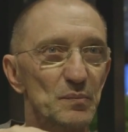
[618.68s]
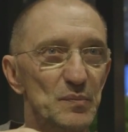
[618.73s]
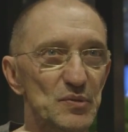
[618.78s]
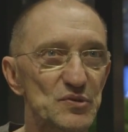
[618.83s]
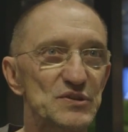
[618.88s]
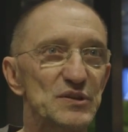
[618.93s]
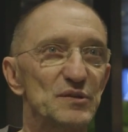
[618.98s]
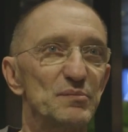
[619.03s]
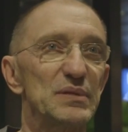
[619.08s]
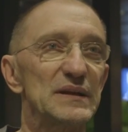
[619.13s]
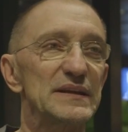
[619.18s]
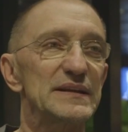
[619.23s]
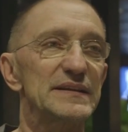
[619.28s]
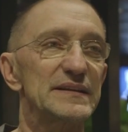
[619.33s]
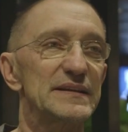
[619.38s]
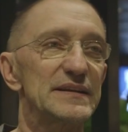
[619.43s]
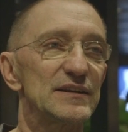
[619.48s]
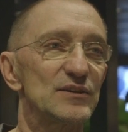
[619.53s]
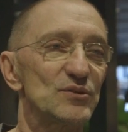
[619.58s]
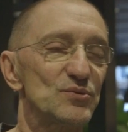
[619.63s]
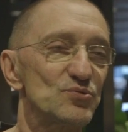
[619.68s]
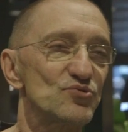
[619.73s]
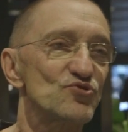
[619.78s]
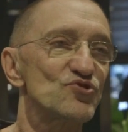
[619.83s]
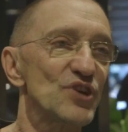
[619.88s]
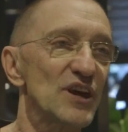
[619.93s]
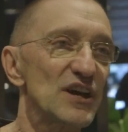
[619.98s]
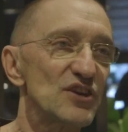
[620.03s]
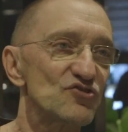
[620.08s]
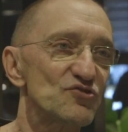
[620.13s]
possibility to
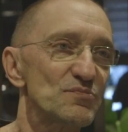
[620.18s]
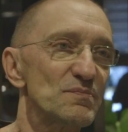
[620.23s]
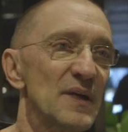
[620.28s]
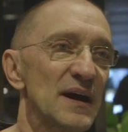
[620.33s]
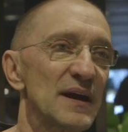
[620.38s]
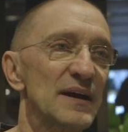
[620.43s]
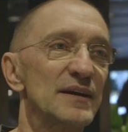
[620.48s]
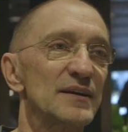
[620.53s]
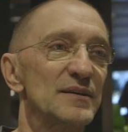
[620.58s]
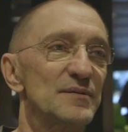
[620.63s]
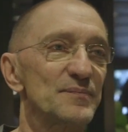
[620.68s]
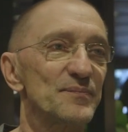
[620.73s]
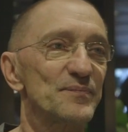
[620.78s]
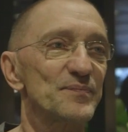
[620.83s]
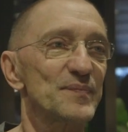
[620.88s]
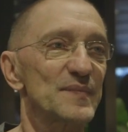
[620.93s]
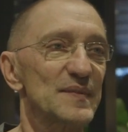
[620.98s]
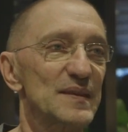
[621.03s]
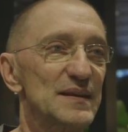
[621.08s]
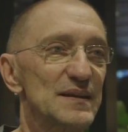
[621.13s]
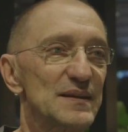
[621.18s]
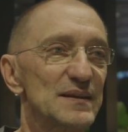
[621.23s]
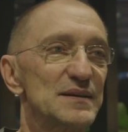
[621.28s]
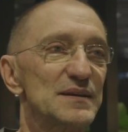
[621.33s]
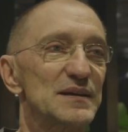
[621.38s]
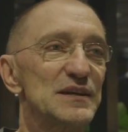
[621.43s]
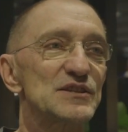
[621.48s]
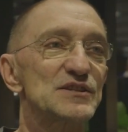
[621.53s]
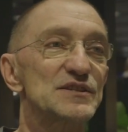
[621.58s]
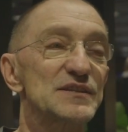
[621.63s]
change mine.
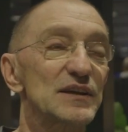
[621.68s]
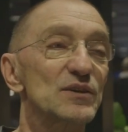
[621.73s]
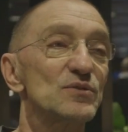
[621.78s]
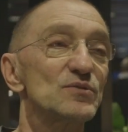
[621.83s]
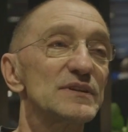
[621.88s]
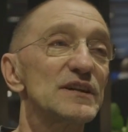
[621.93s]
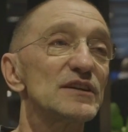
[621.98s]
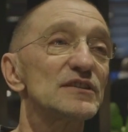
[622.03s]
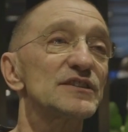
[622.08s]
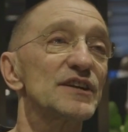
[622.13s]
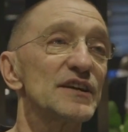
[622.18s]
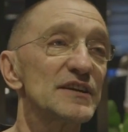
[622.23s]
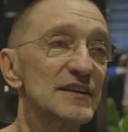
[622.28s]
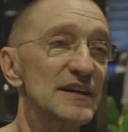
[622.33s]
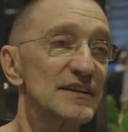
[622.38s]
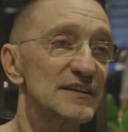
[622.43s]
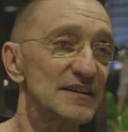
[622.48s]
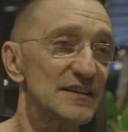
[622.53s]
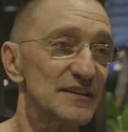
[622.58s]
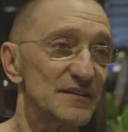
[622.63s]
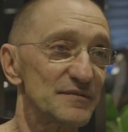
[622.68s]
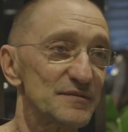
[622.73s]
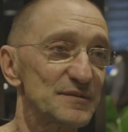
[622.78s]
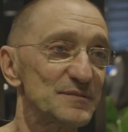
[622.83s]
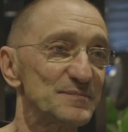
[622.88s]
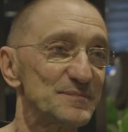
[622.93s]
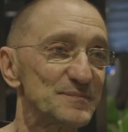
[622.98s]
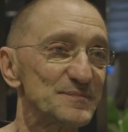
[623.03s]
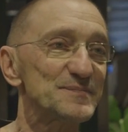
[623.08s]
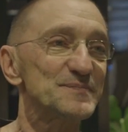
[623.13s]
It's a good alternative.
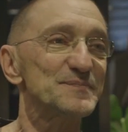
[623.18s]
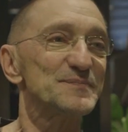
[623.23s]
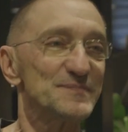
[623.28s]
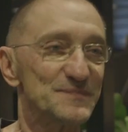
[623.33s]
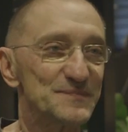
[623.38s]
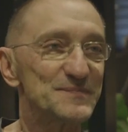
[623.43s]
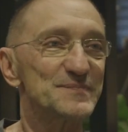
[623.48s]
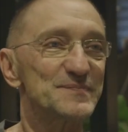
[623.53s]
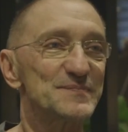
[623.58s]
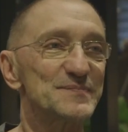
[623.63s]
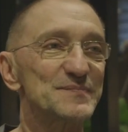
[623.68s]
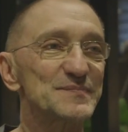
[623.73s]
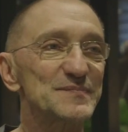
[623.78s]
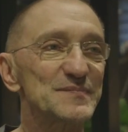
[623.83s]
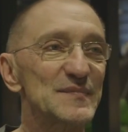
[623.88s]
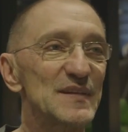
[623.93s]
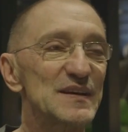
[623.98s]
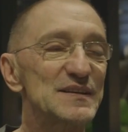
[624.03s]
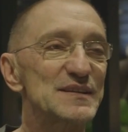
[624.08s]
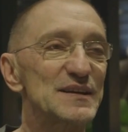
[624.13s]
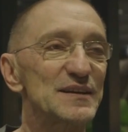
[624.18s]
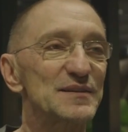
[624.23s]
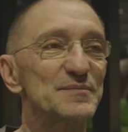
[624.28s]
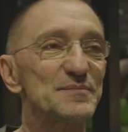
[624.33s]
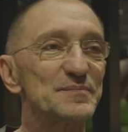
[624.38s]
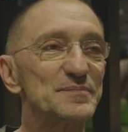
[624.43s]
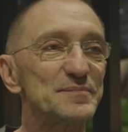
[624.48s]
That's it.